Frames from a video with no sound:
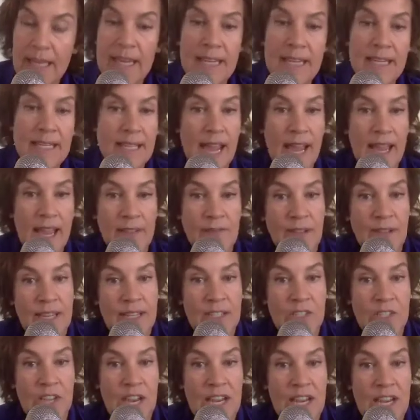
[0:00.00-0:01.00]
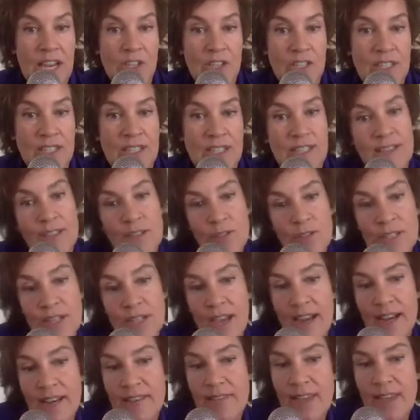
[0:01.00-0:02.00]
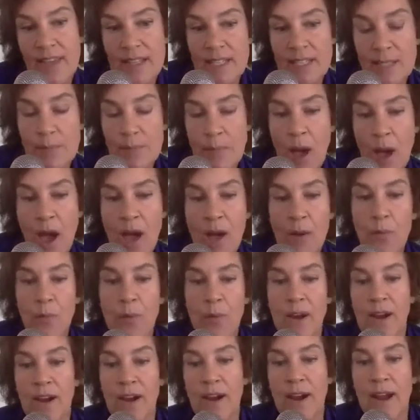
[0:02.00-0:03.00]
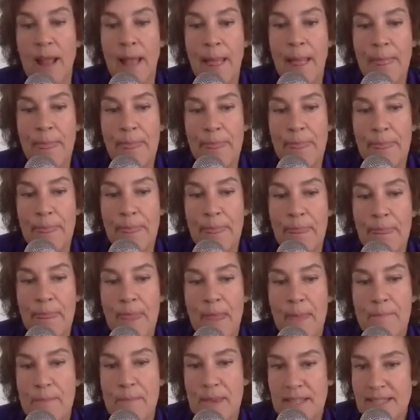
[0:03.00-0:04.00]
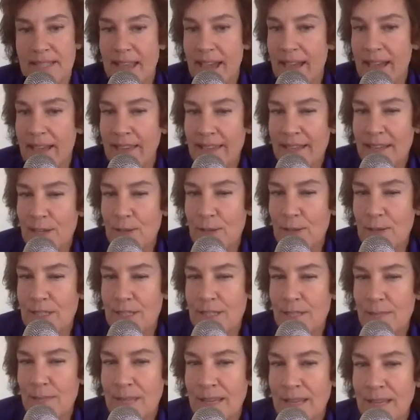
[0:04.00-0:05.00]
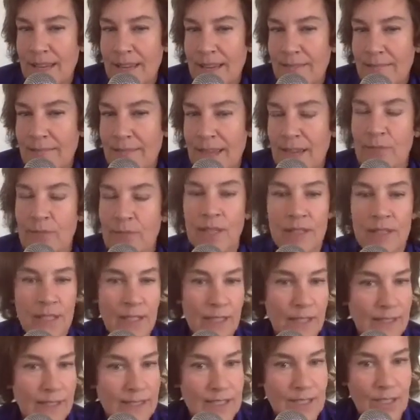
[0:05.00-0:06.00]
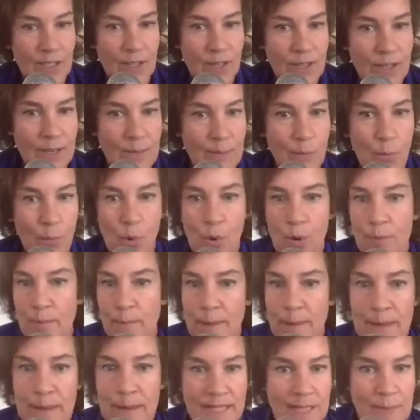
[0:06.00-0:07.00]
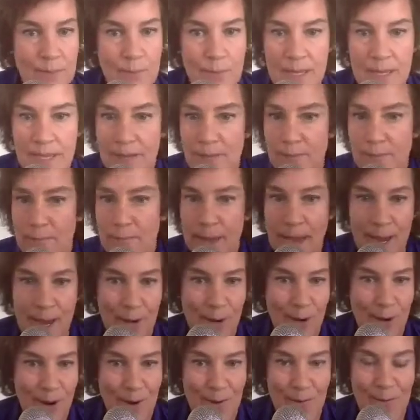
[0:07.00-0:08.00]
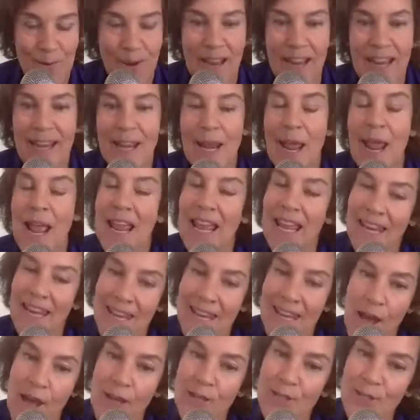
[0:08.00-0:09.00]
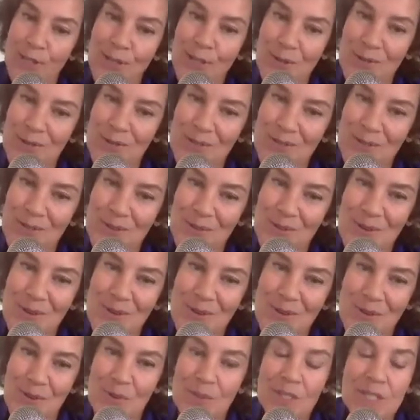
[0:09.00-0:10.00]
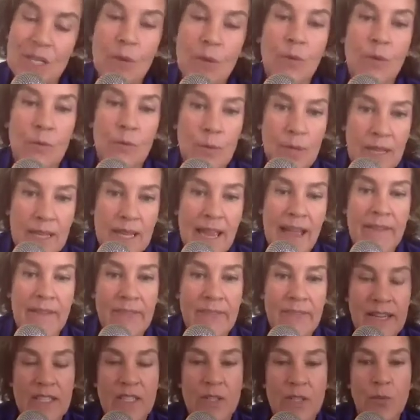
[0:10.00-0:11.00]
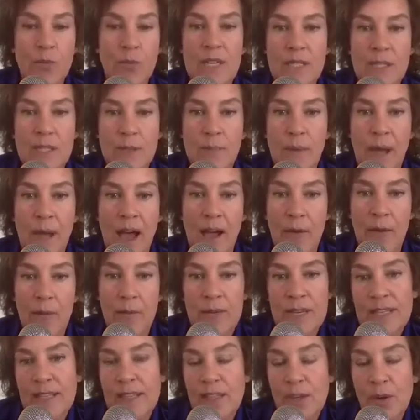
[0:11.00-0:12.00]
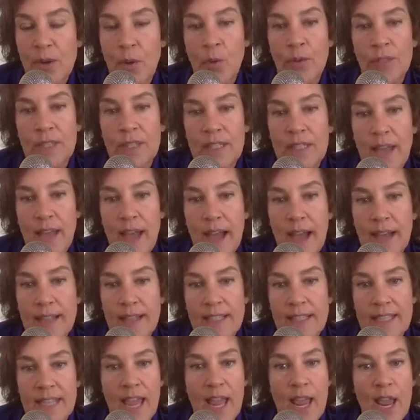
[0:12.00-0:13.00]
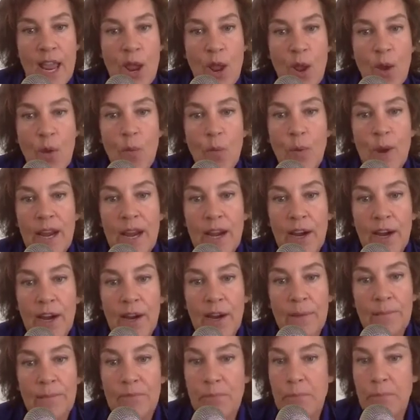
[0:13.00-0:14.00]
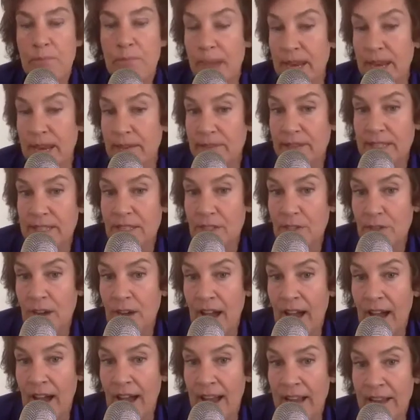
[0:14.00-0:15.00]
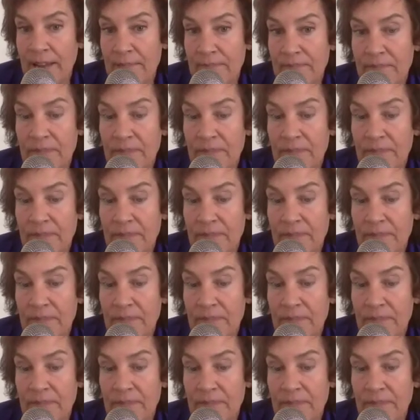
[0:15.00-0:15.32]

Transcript: is advantageous. And there's kind of that spot where mentality used to be, if a little is good, more must be better, right? Not so true. So we really have that sweet spot. We need the Goldilocks where benefits are high